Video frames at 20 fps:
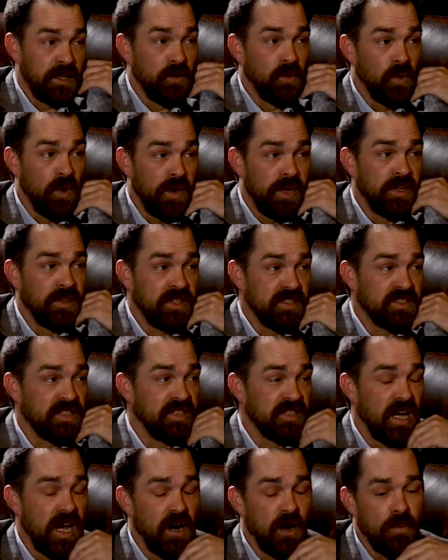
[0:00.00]
running this
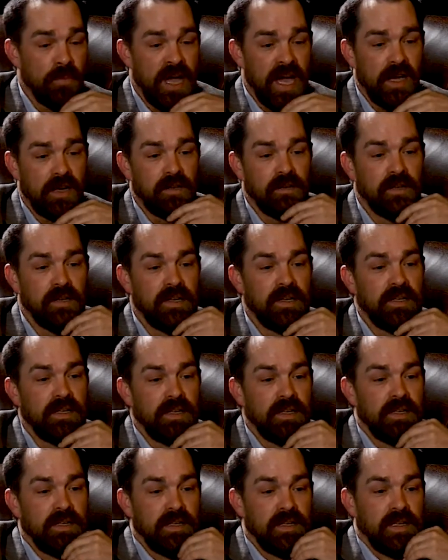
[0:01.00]
entire battle.
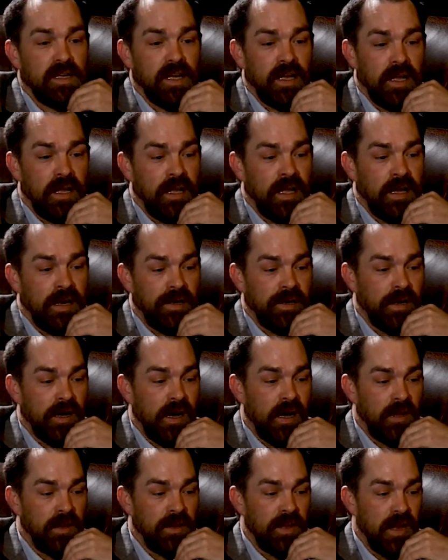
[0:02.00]
And
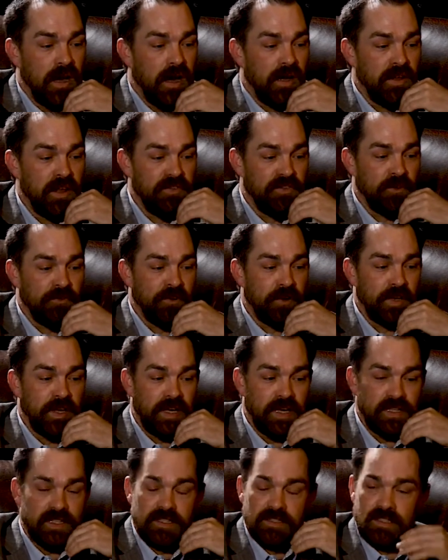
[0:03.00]
I'll never forget
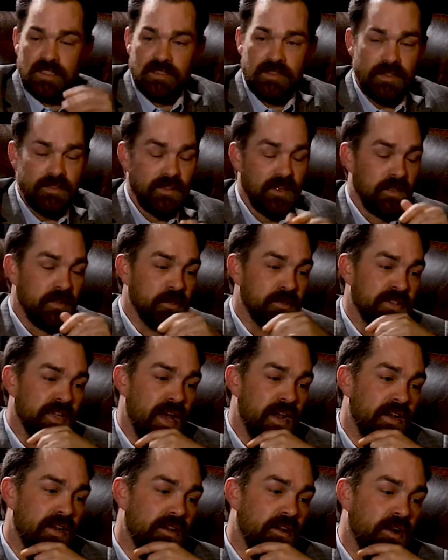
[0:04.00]
it because he's a
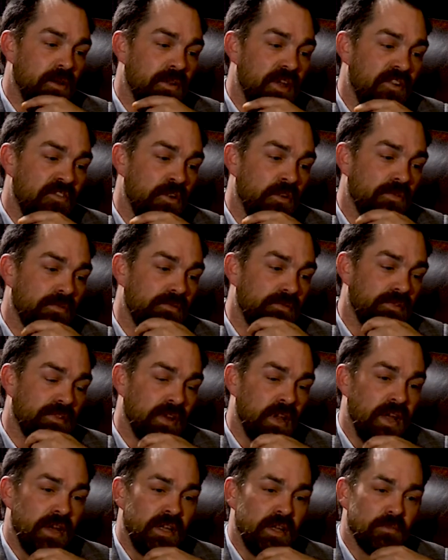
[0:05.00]
lieutenant, and I'll never
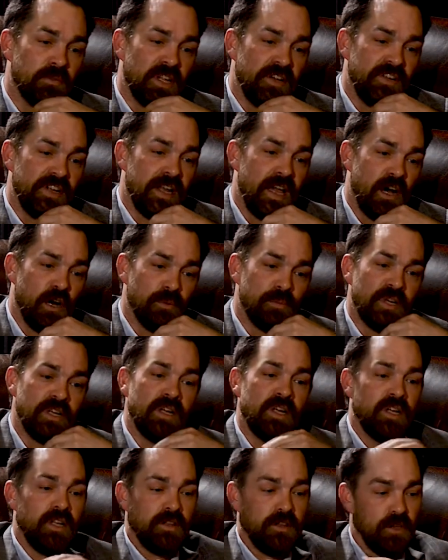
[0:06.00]
let him live it down. But
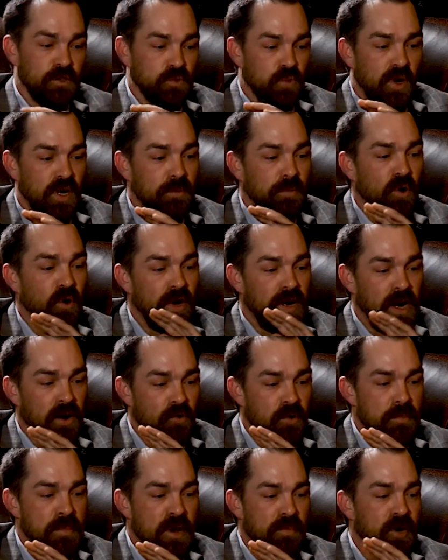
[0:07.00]
there's one point I
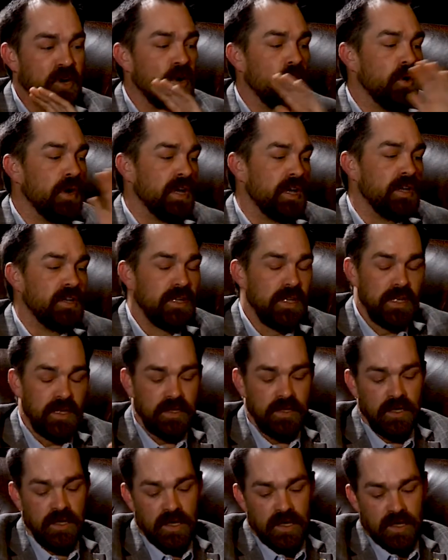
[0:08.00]
remember going
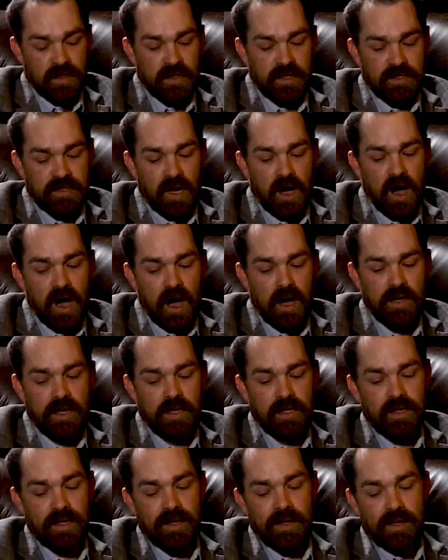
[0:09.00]
into the talk,
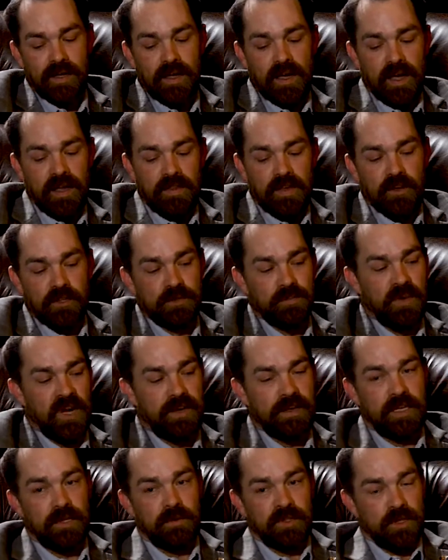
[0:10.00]
and there's
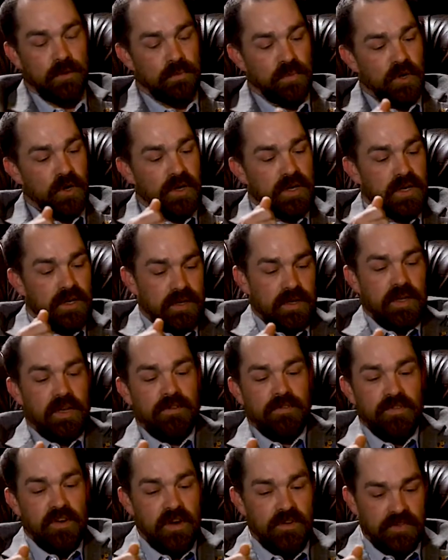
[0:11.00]
Bundy with a book
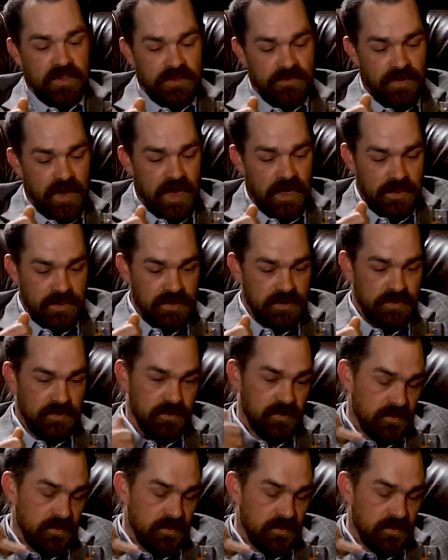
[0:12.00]
in front of his face,